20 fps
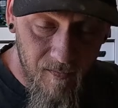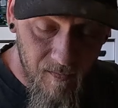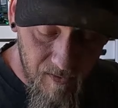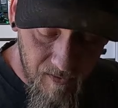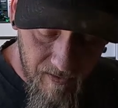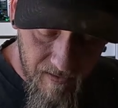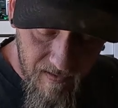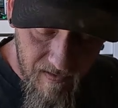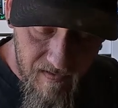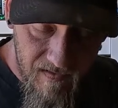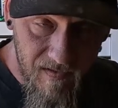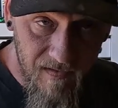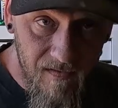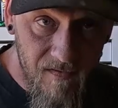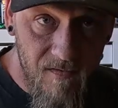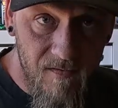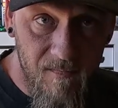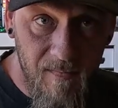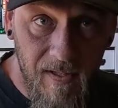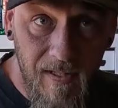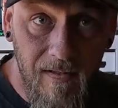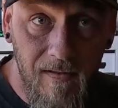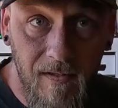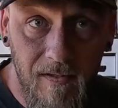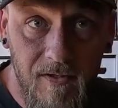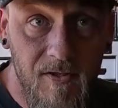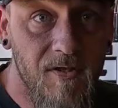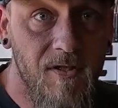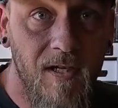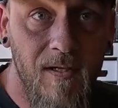But like I said, this is my
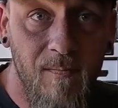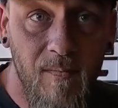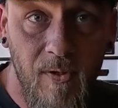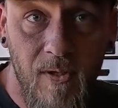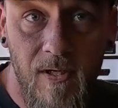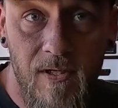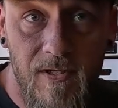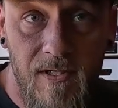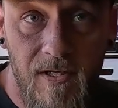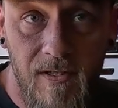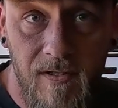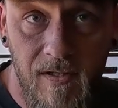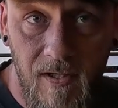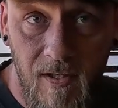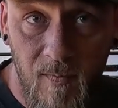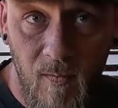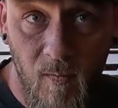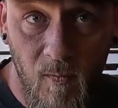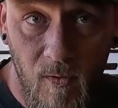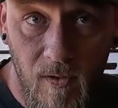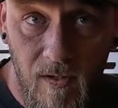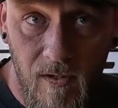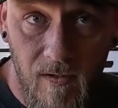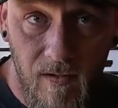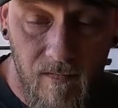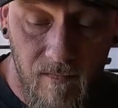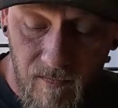lunchtime project that I've been working on